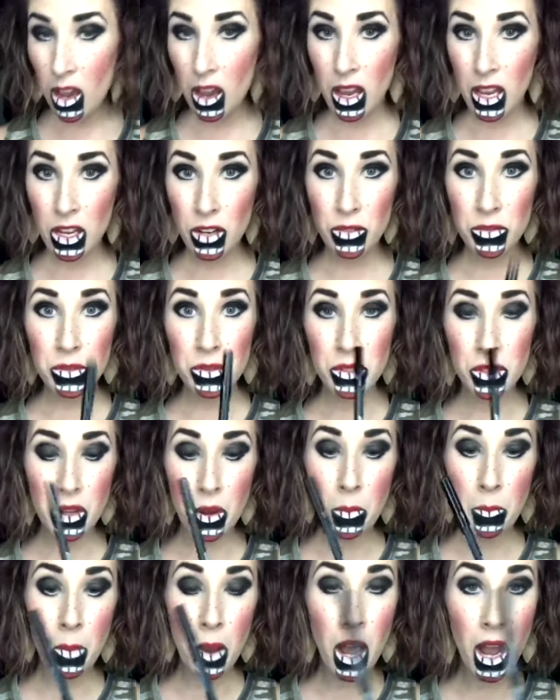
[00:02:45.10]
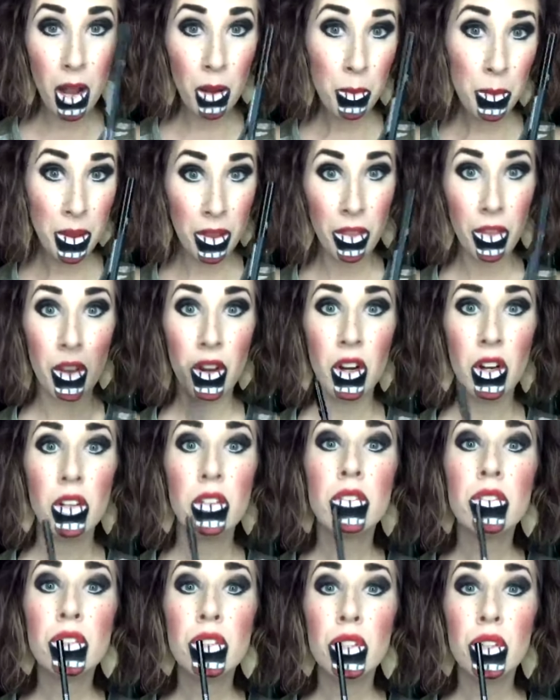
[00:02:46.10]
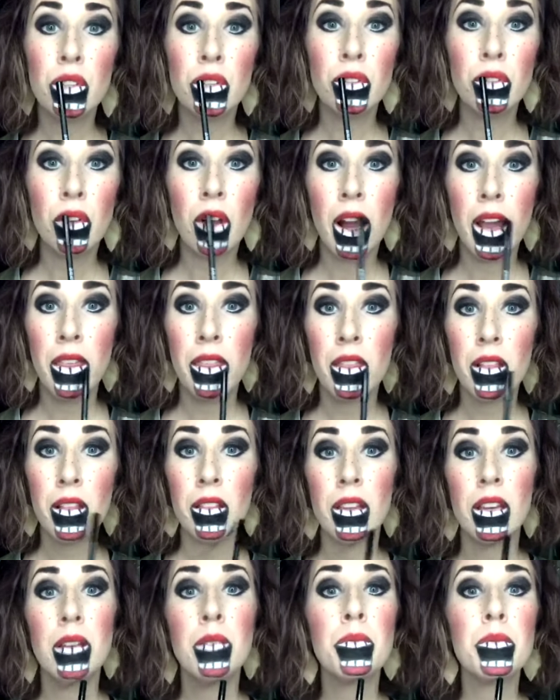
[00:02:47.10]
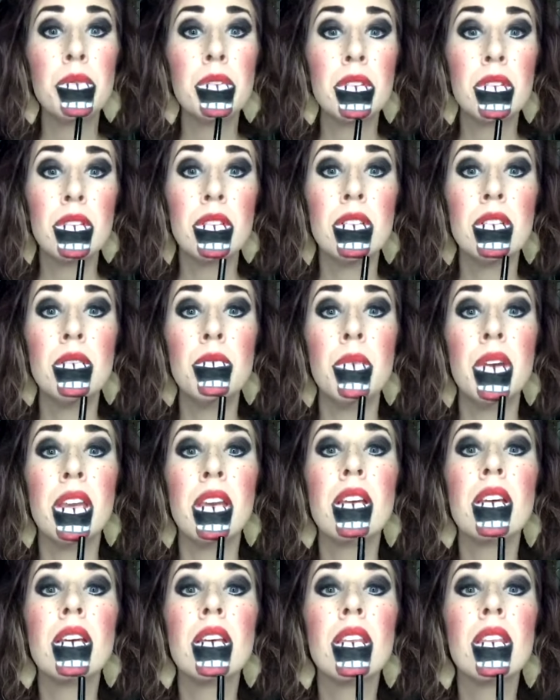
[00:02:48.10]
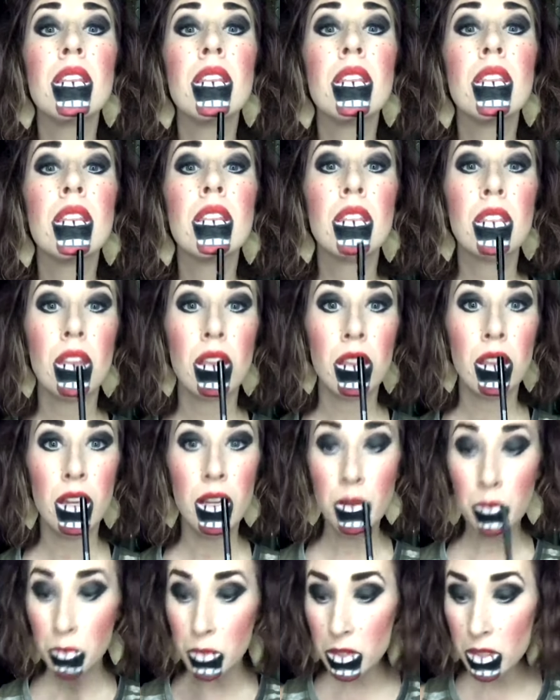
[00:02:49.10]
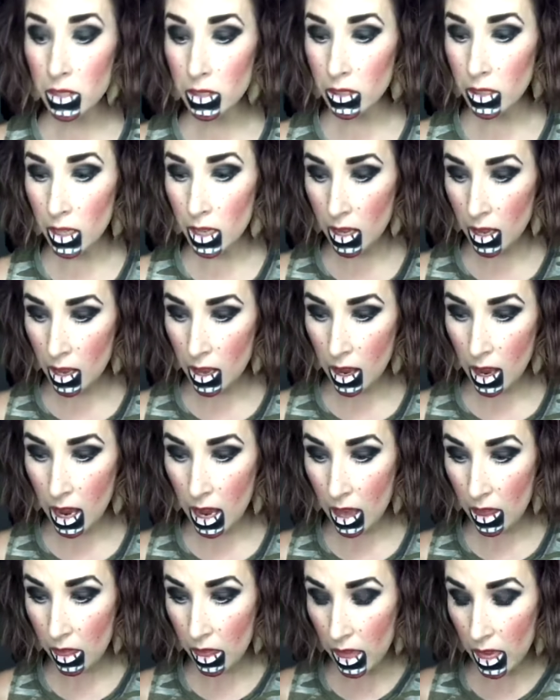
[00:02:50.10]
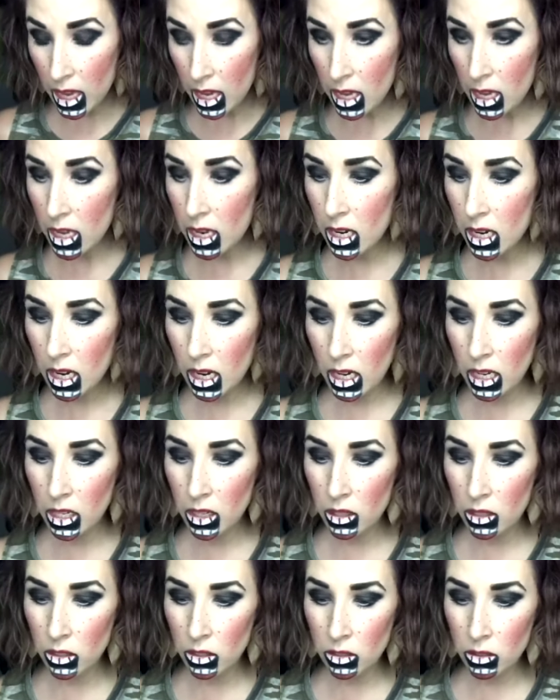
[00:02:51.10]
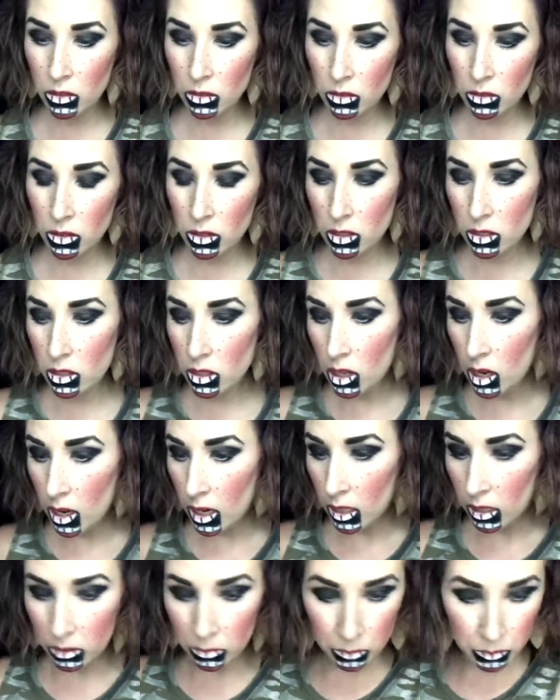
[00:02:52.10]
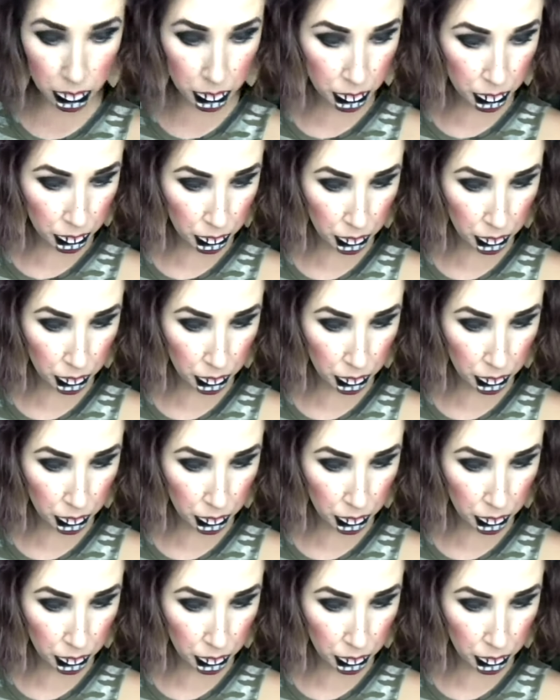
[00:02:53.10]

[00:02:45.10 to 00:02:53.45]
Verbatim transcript: I used popular to line the lips to make the lips. And then I used um,